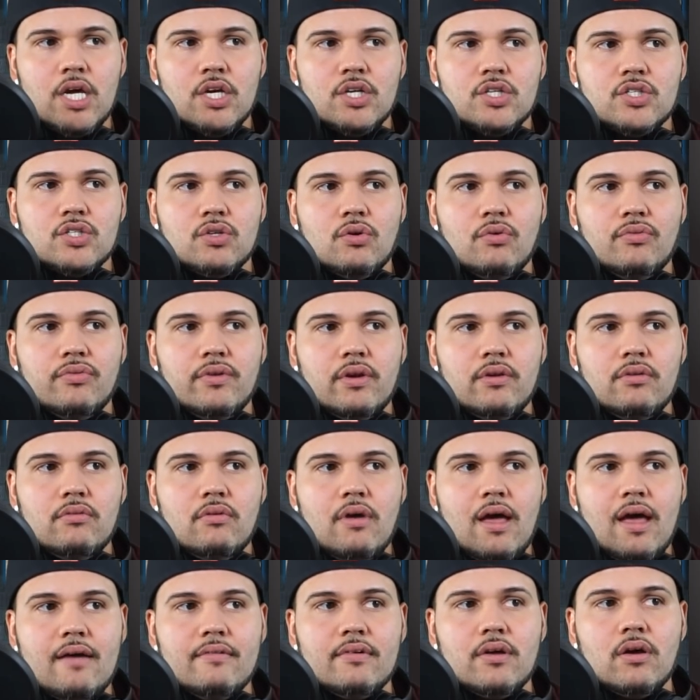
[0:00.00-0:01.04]
So there you
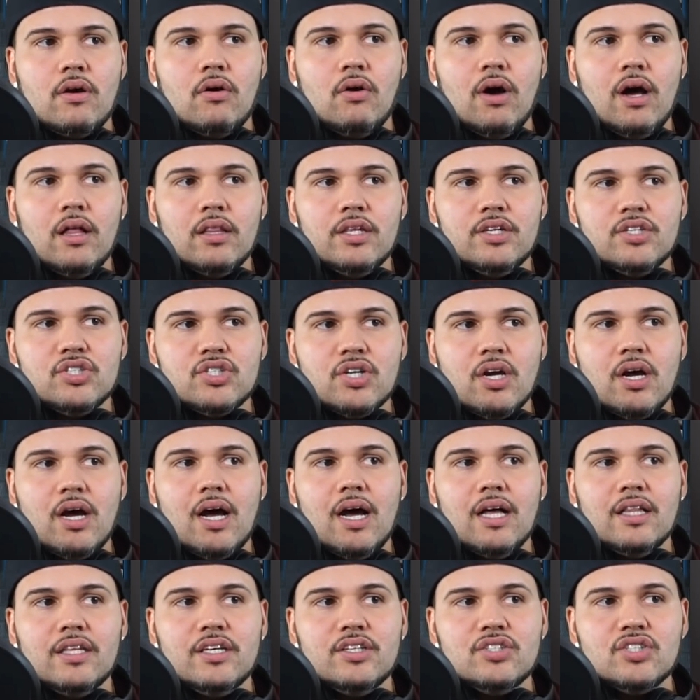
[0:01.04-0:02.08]
have it. Holly
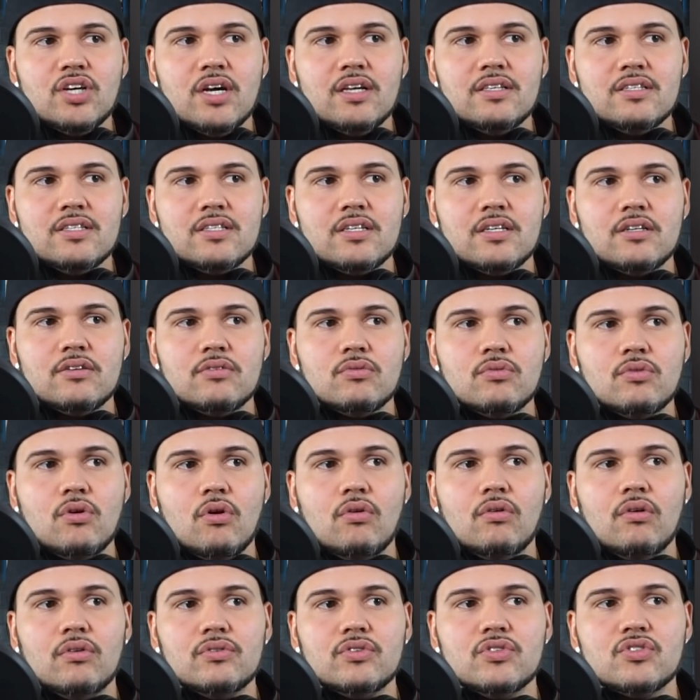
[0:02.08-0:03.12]
Johnson, who
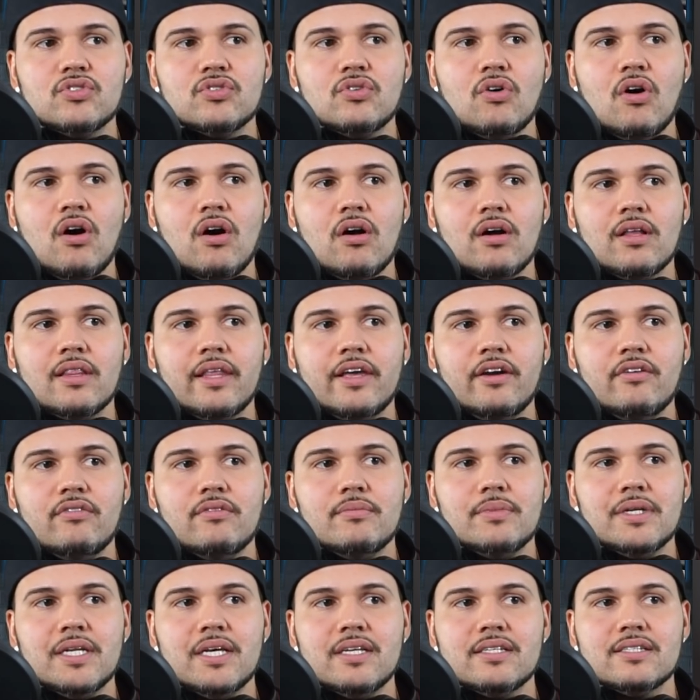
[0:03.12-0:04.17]
co-wrote the song, later
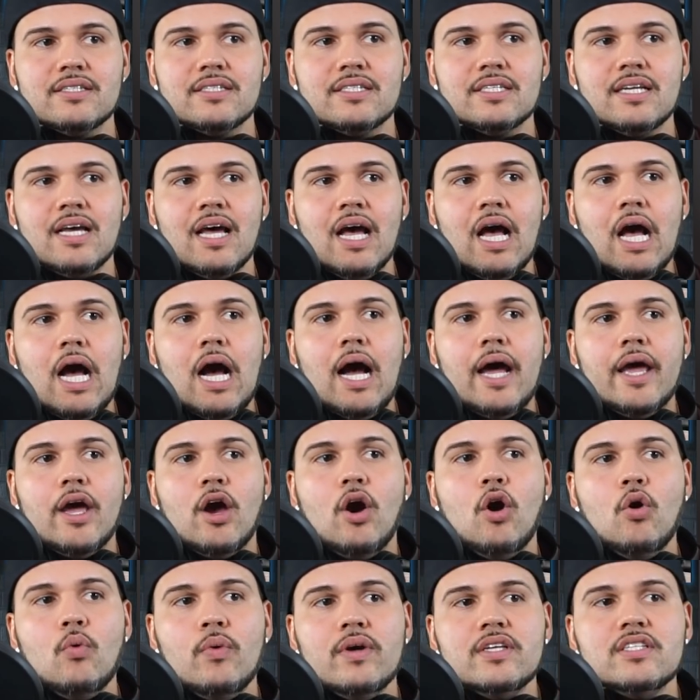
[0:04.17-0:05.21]
reminisced, "I
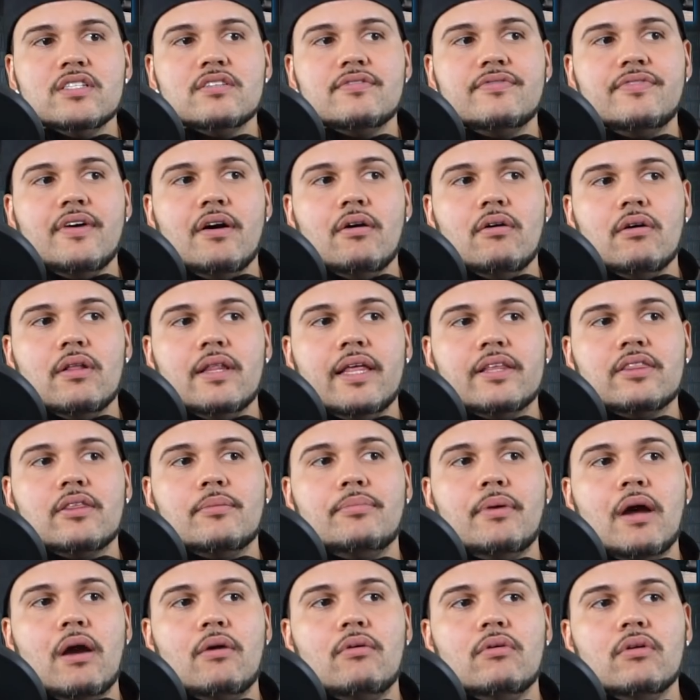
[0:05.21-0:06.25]
always felt like The
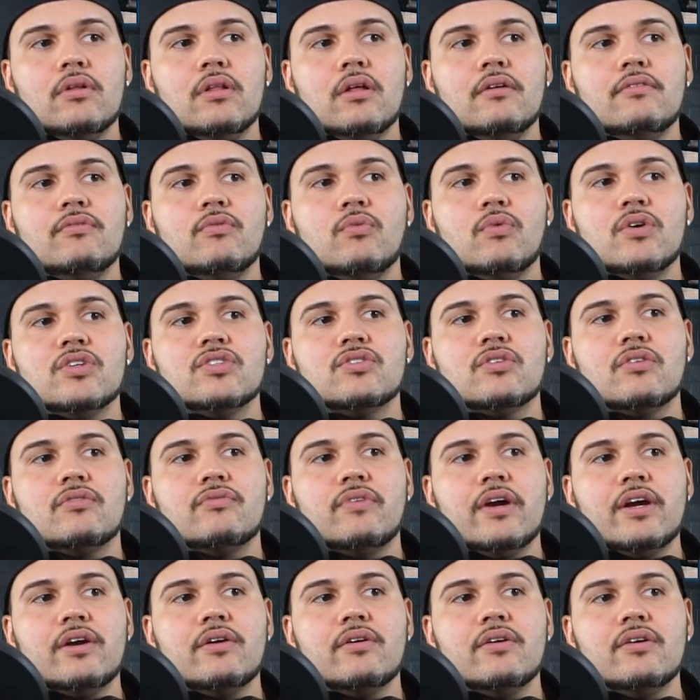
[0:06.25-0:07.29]
Power of Love was a
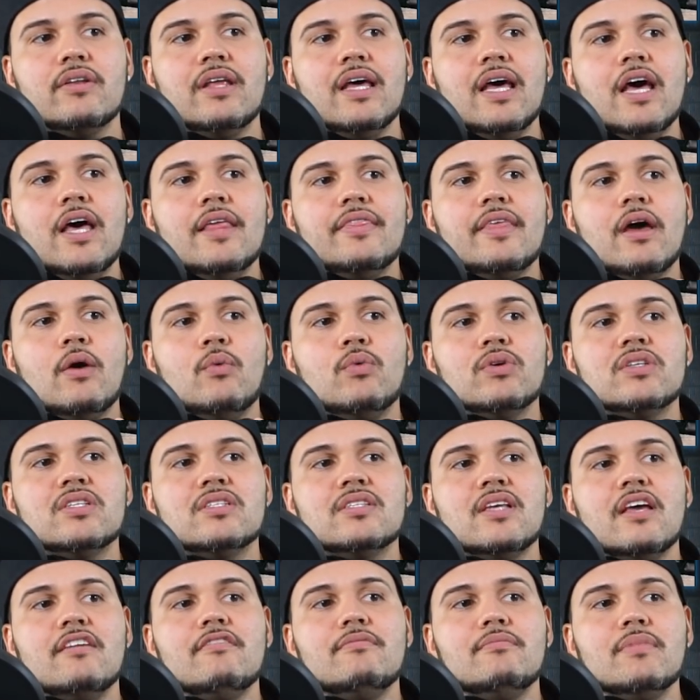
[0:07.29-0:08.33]
record that would
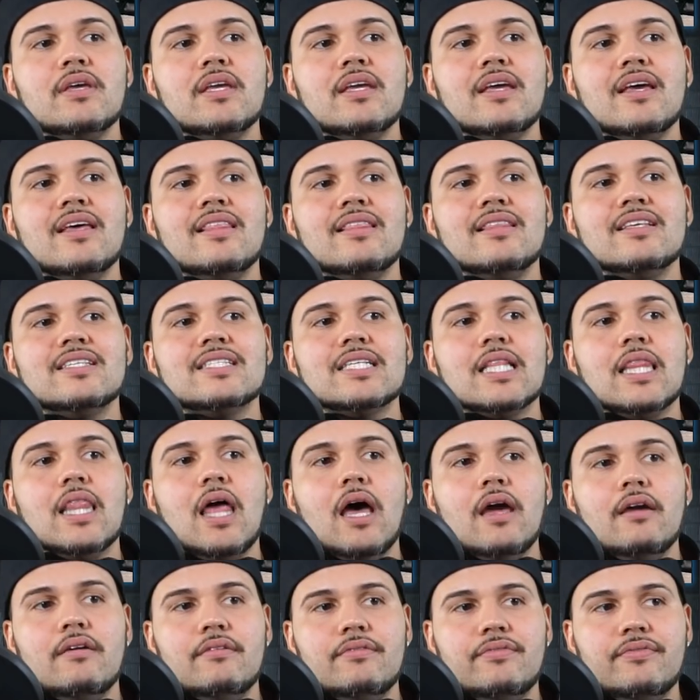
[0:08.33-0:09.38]
save me in this
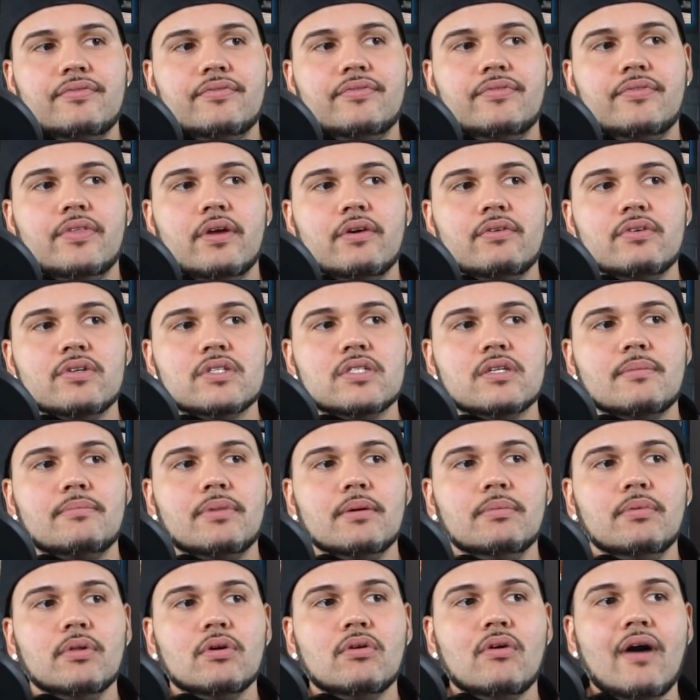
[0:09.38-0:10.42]
life. There is a
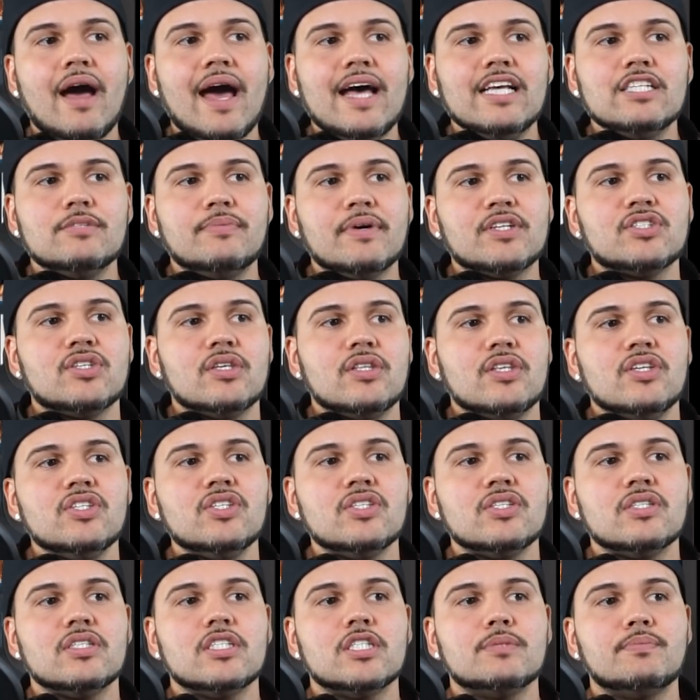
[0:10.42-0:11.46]
biblical aspect to this,
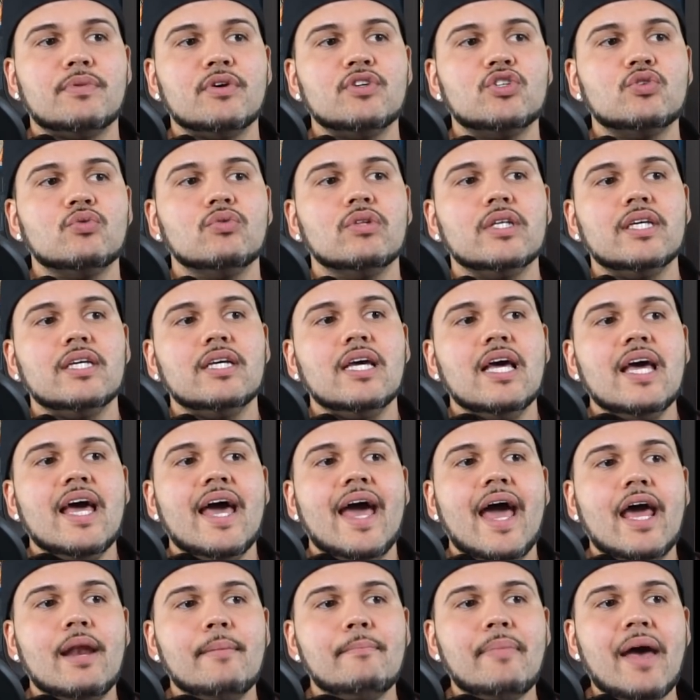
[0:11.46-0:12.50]
spiritually,
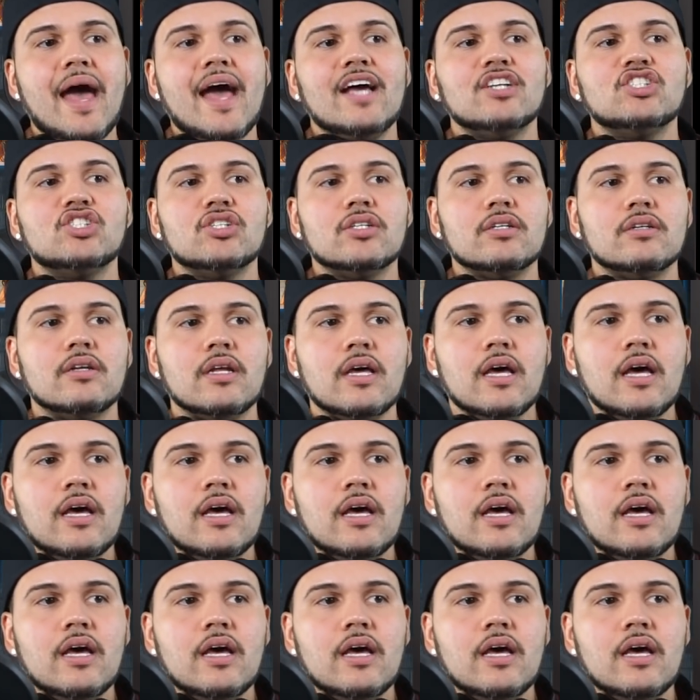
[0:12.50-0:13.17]
and passion.